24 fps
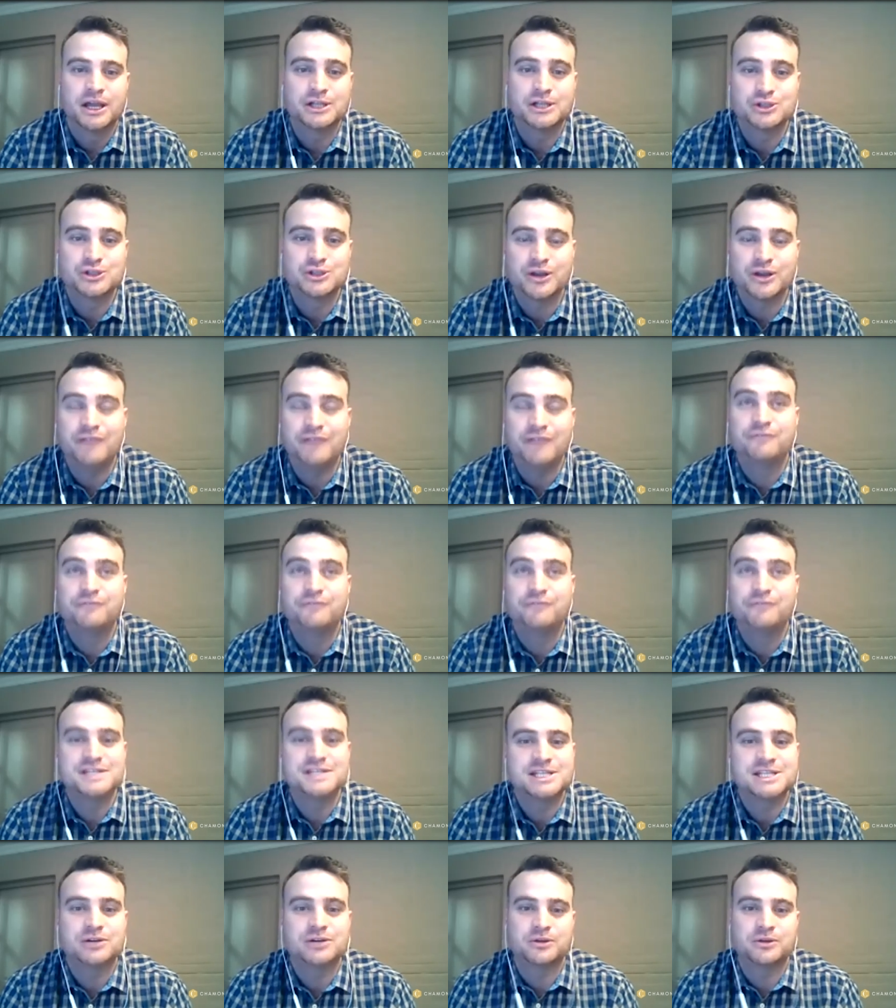it's not a
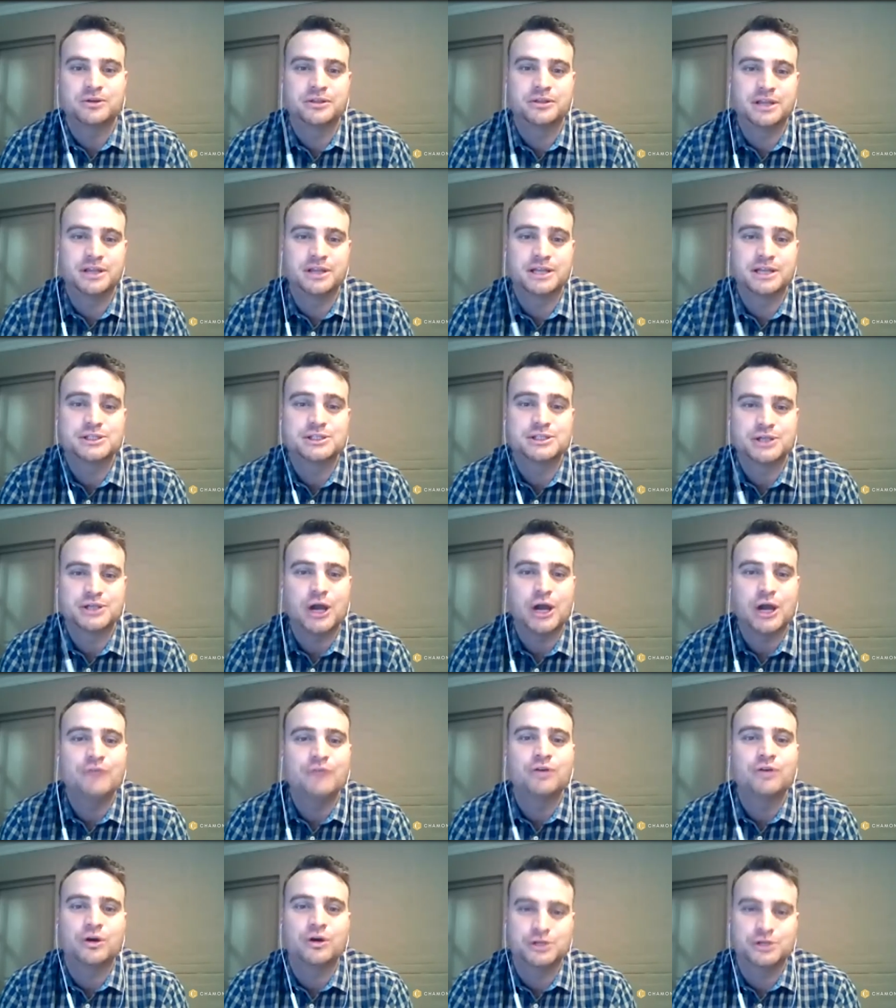physical thing it's an
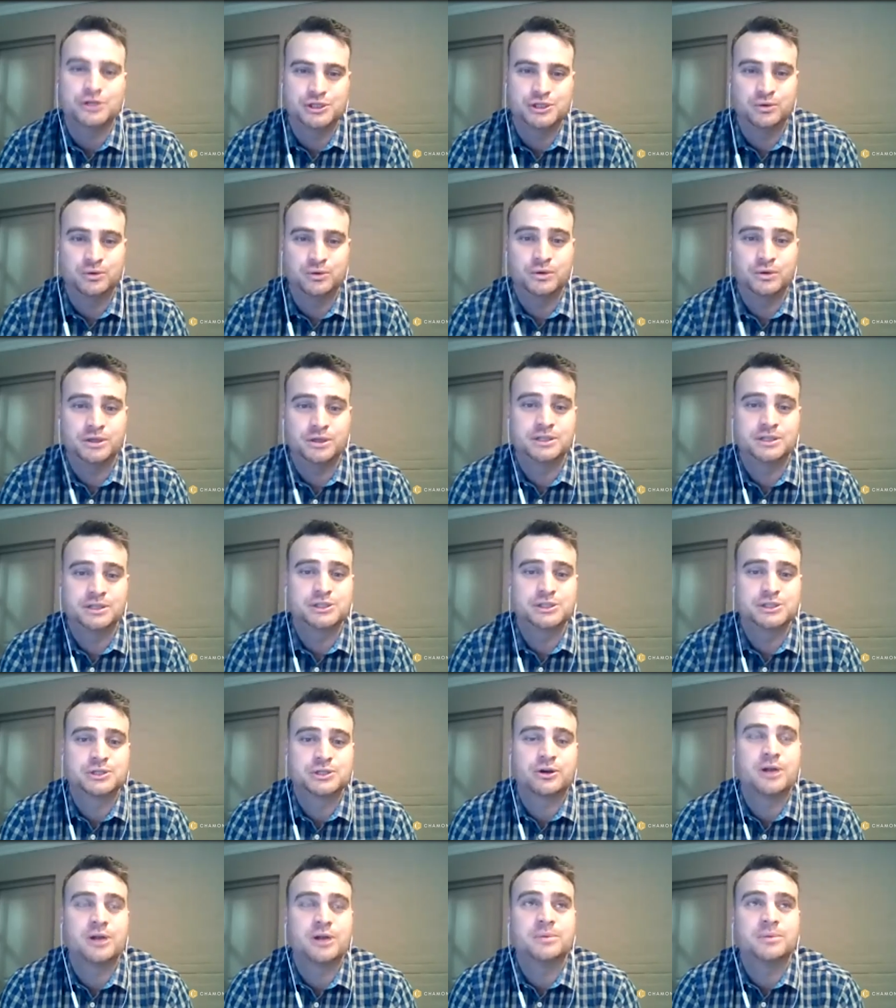overarching word
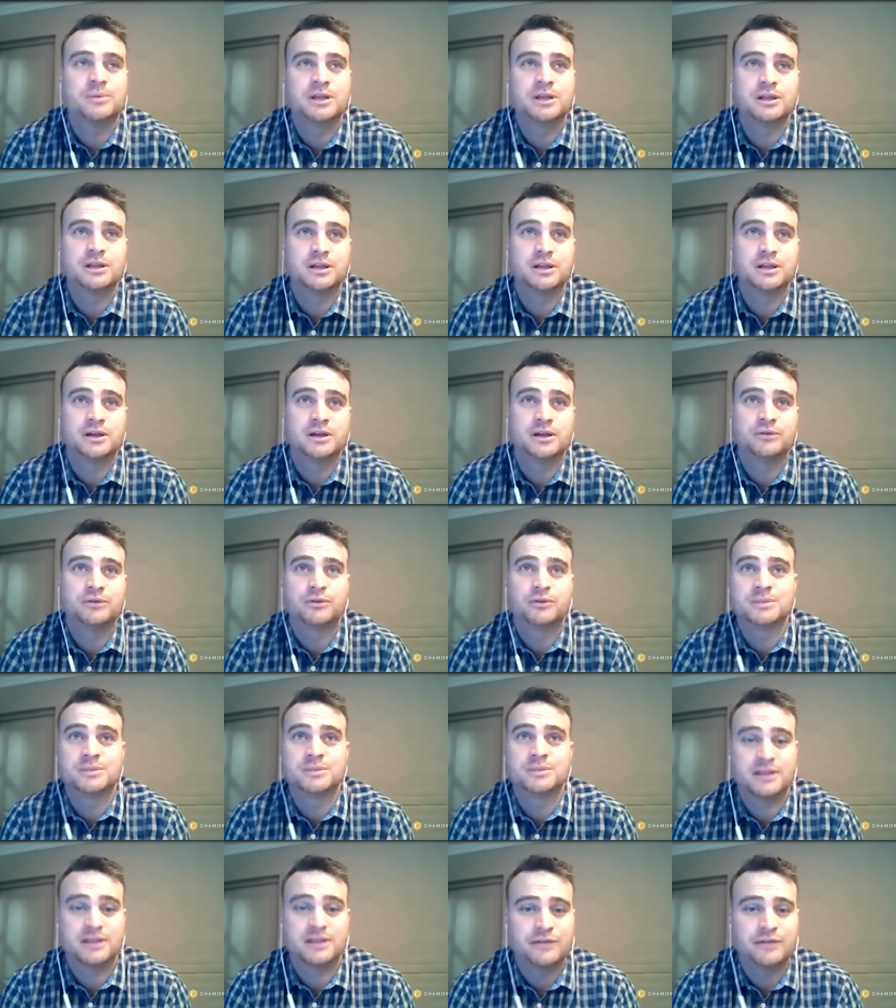describing you know
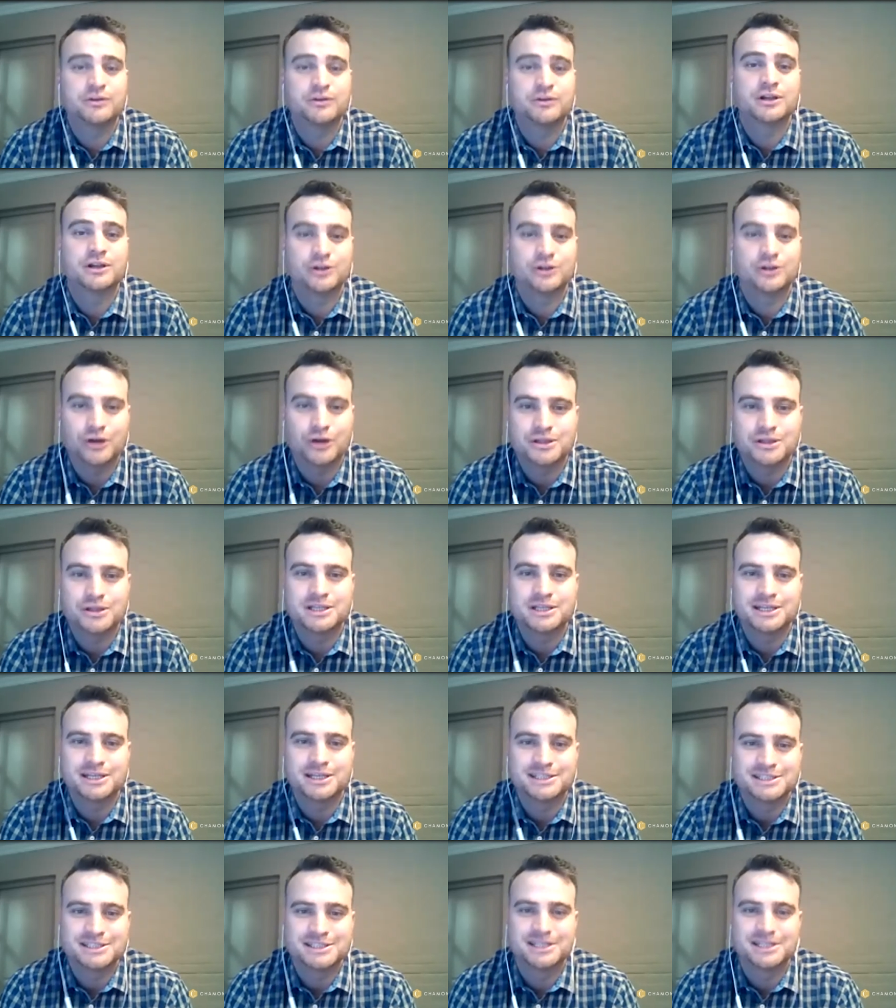from a south african
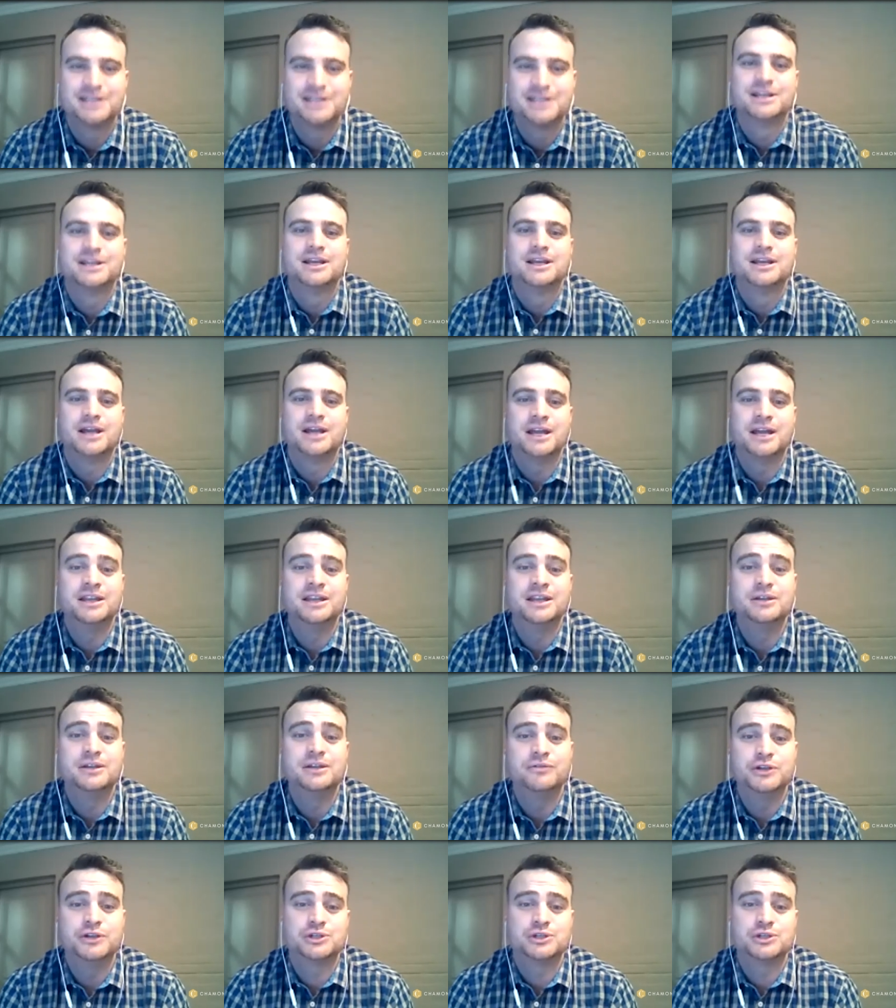context an
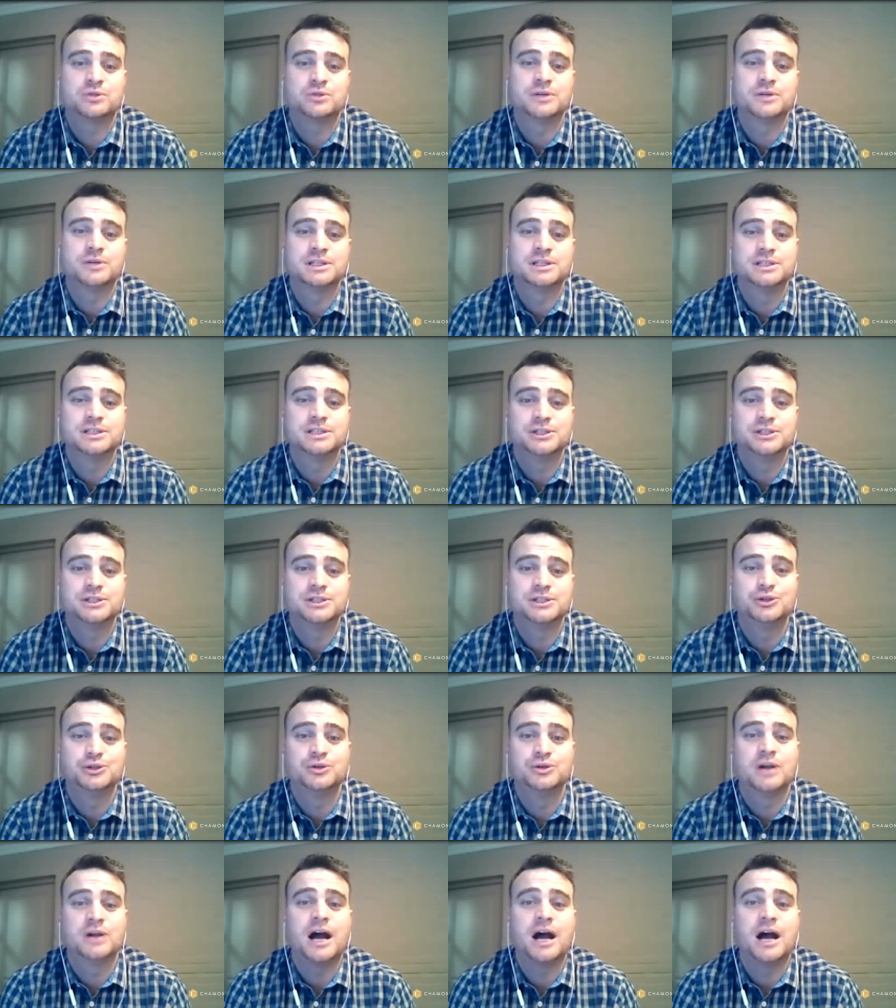individual wanting
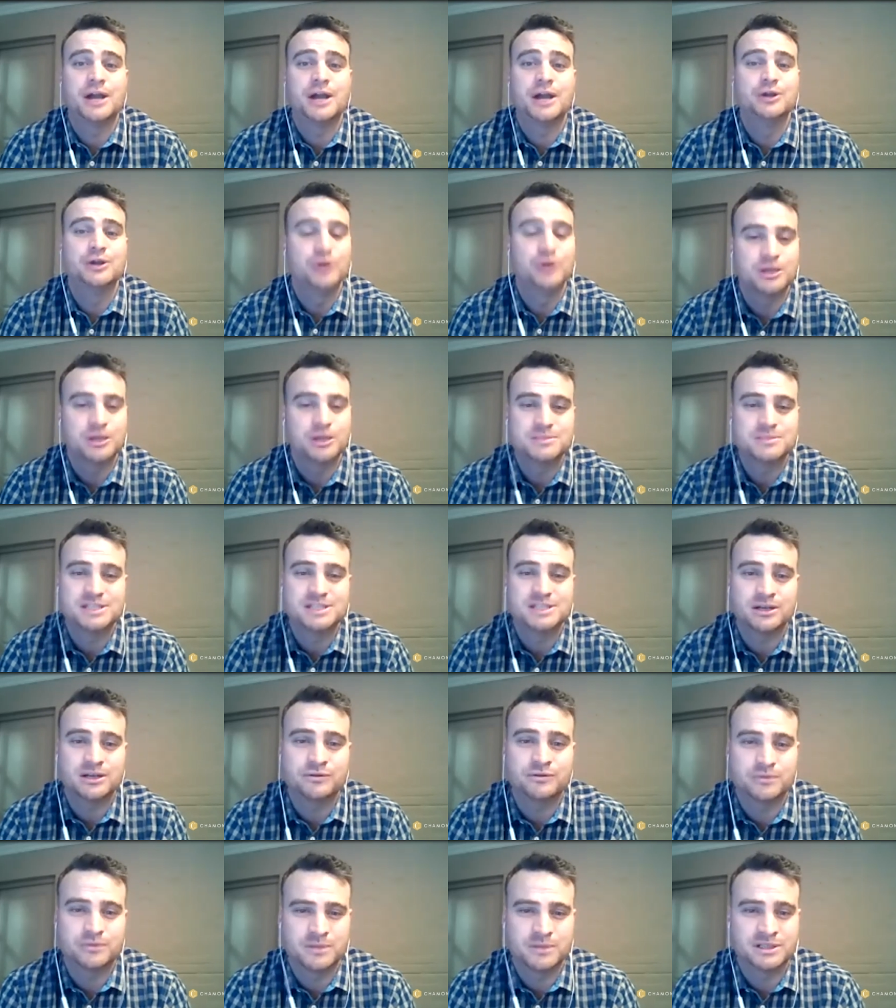to unhook
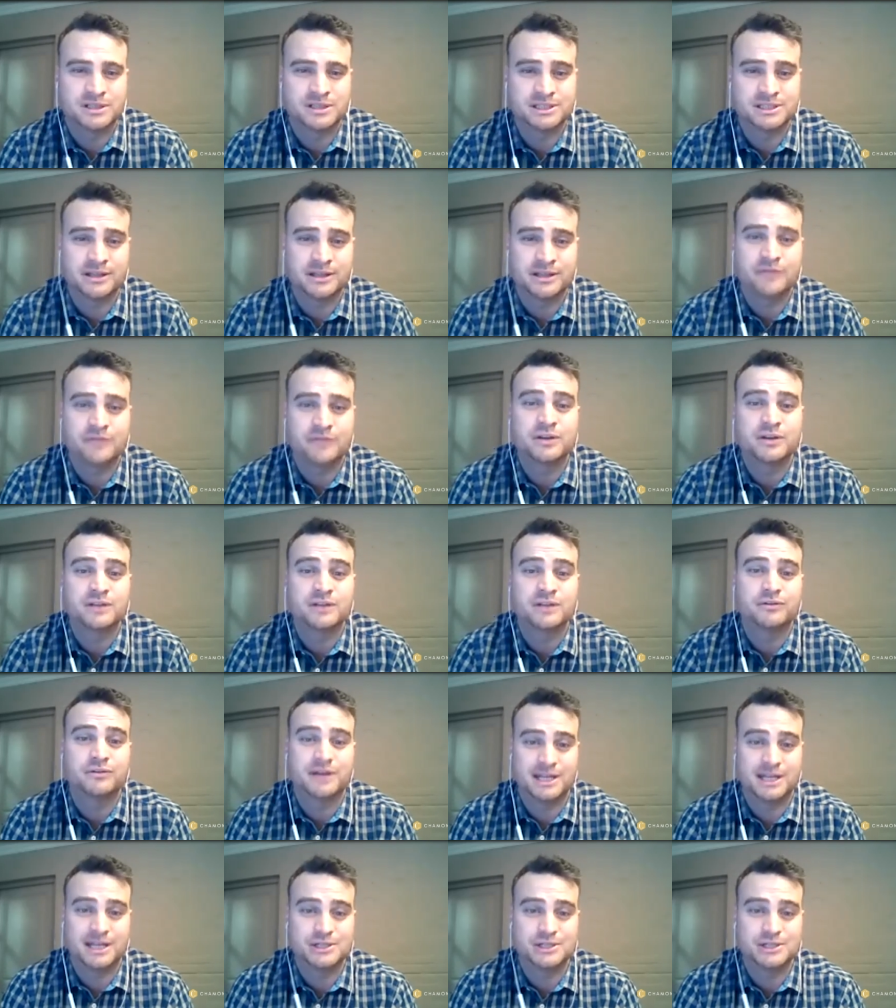himself from the south african
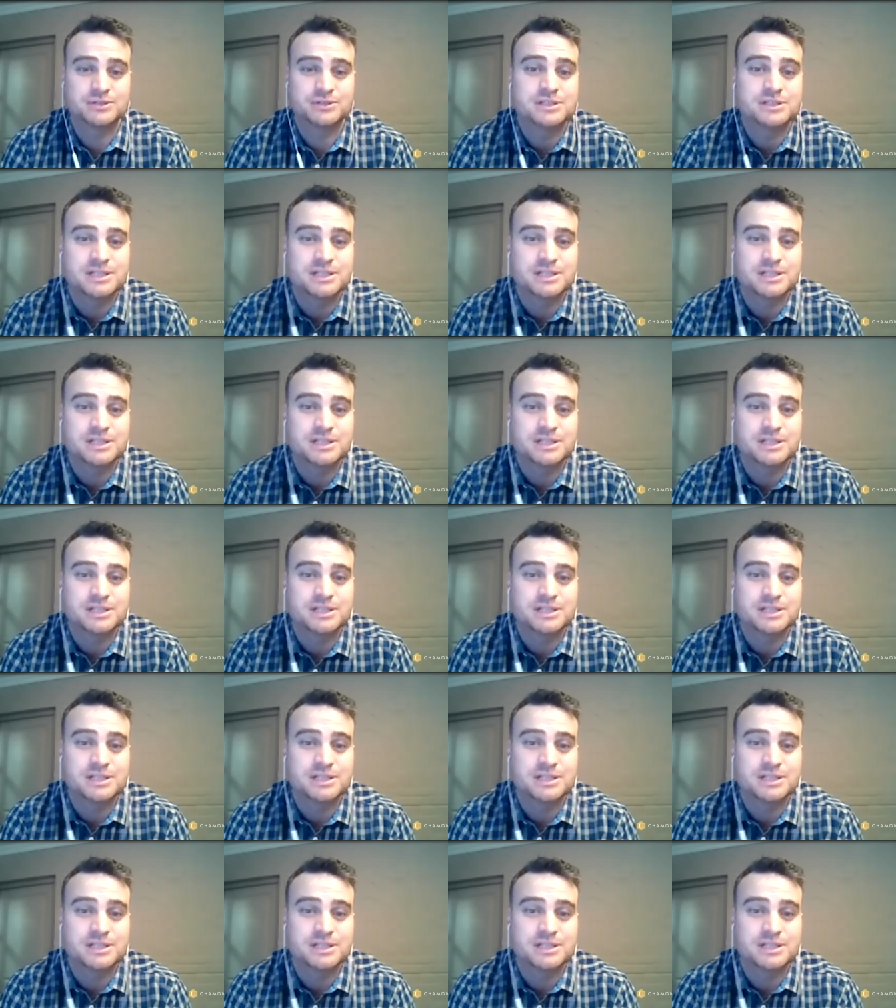financial